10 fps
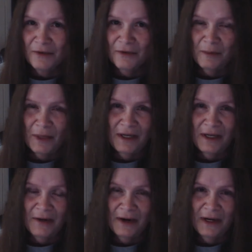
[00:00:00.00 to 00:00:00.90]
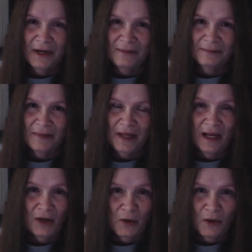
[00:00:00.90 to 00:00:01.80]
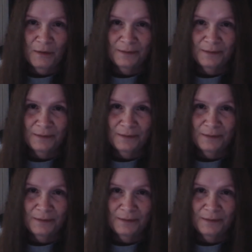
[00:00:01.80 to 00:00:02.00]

for my area at all.